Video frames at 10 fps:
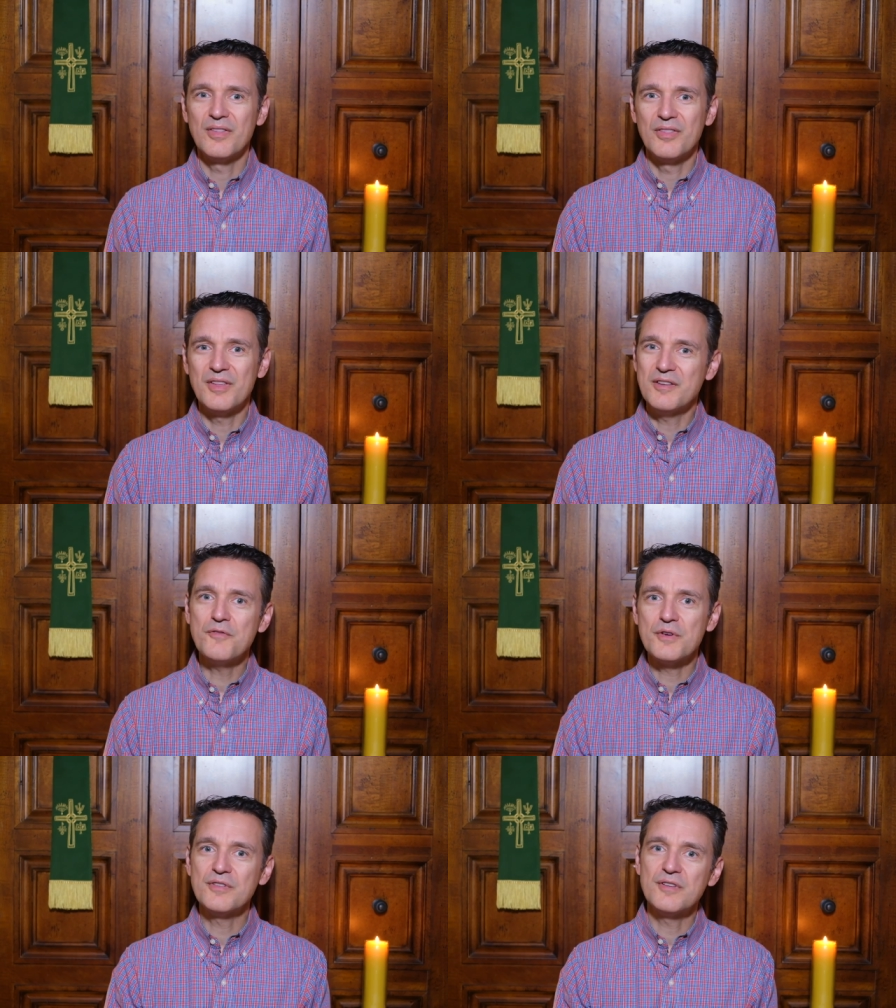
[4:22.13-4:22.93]
The
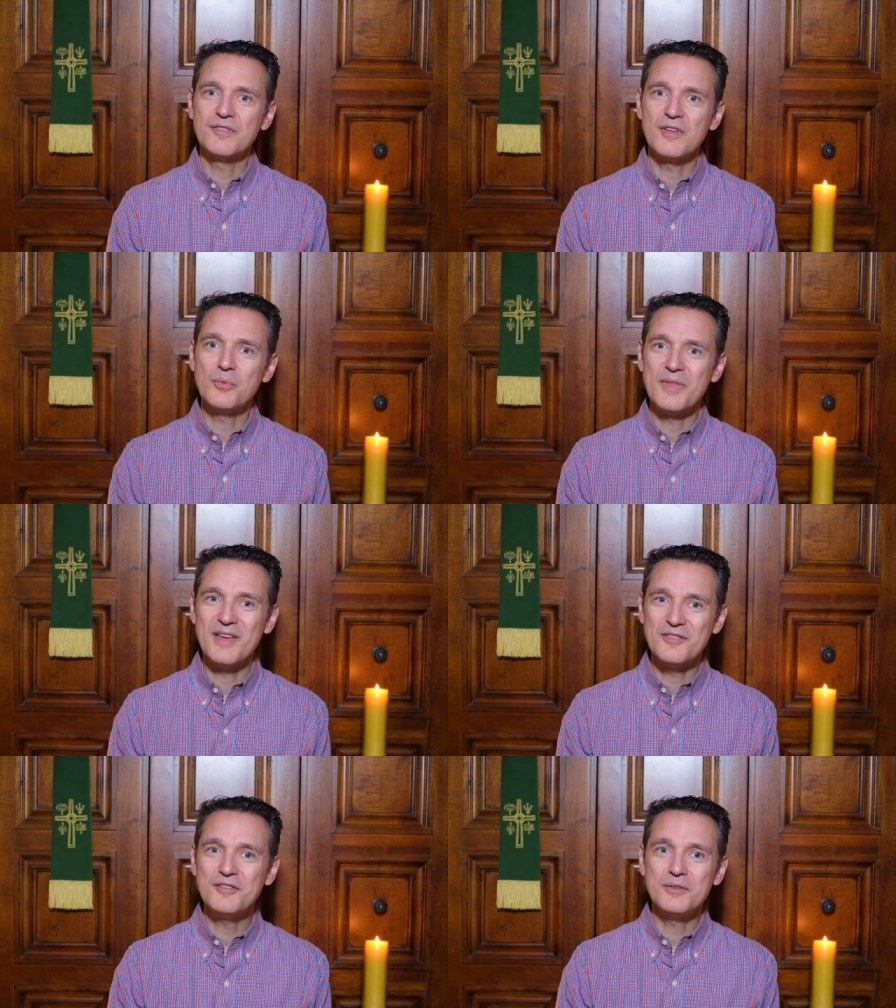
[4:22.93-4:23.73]
difference is that when
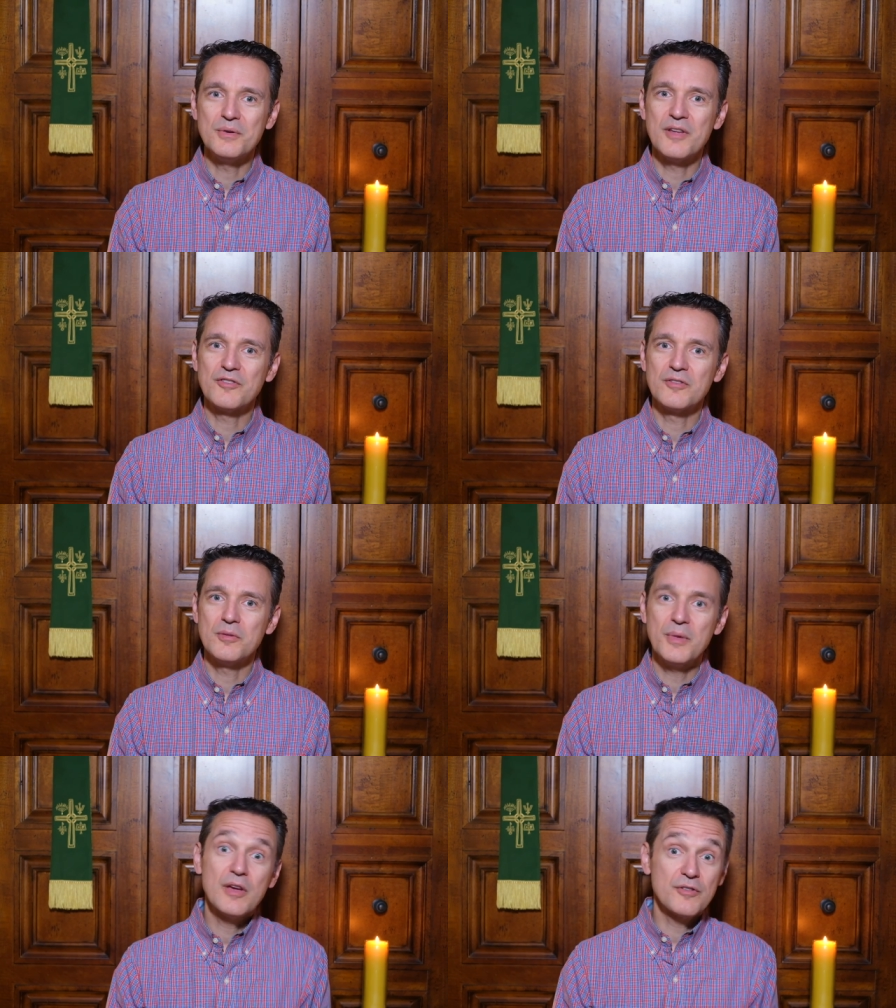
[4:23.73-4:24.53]
they do, it's
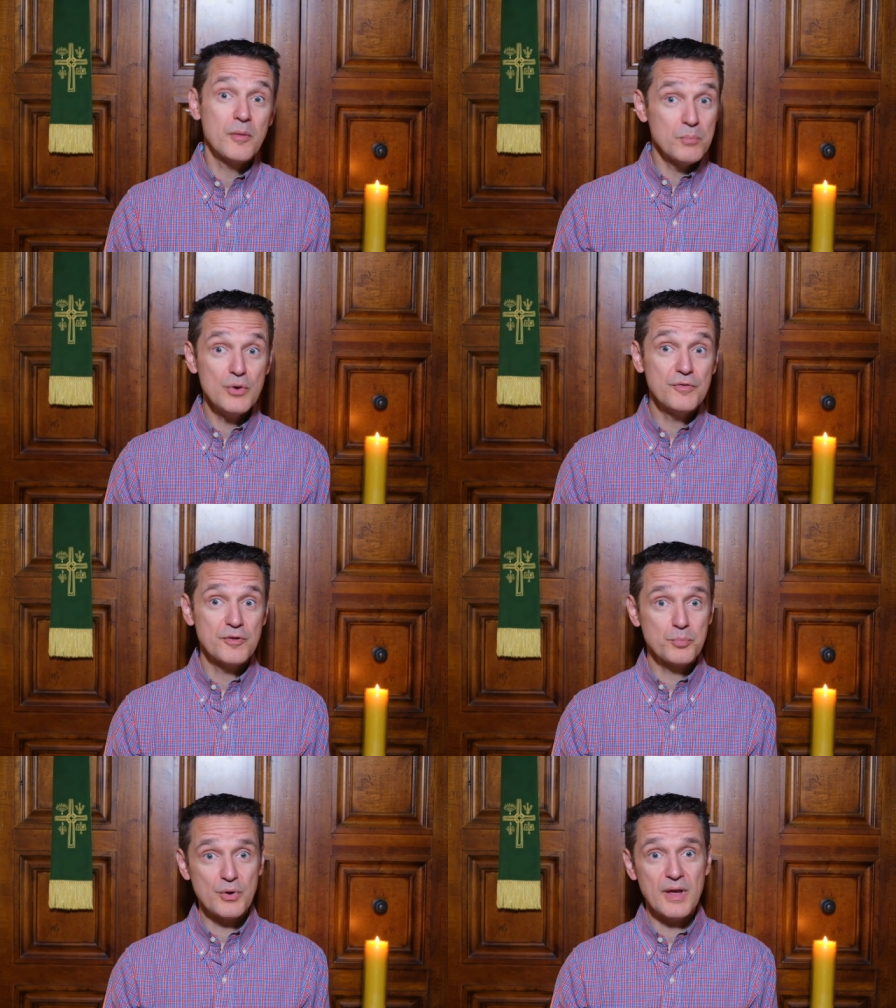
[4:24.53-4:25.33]
because I'm moved
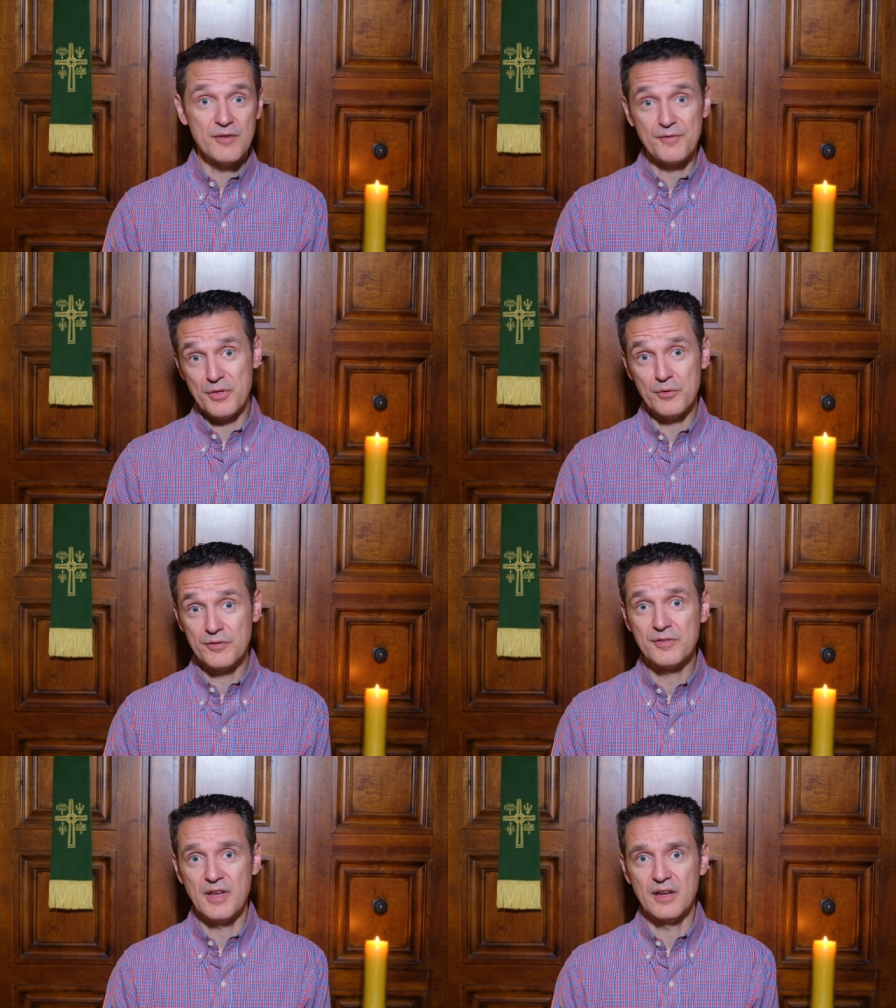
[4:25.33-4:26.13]
to pray for
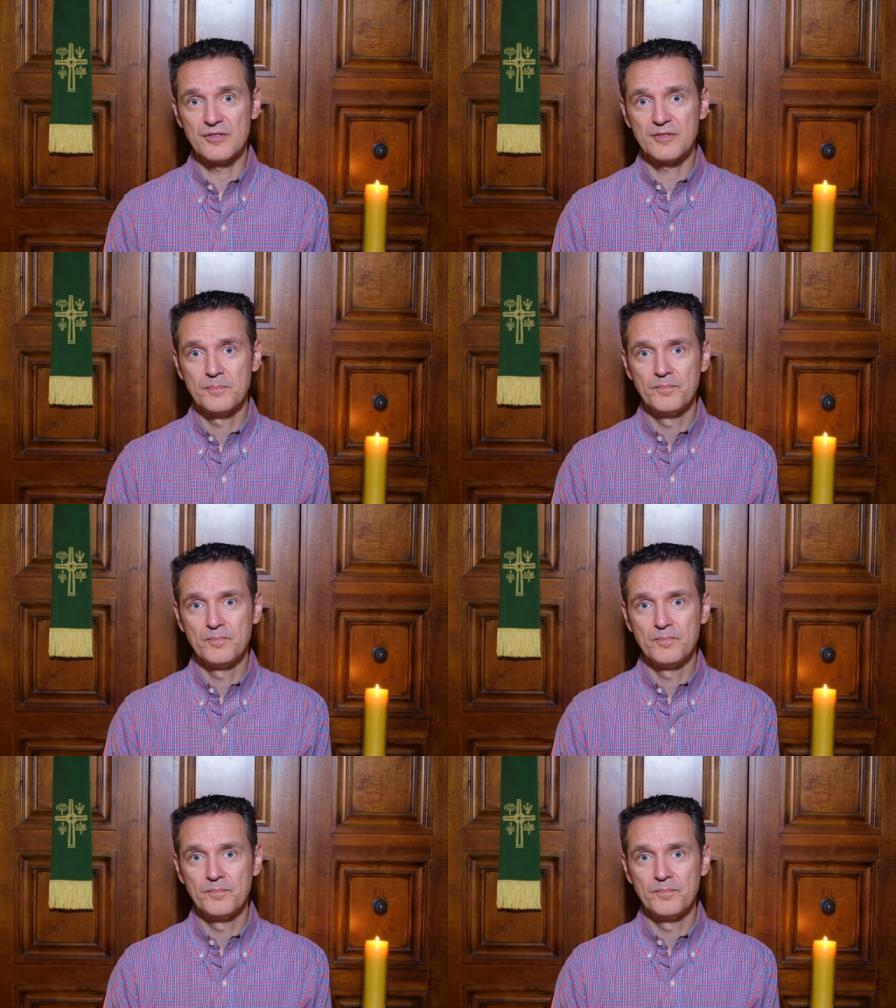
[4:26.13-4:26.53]
those things.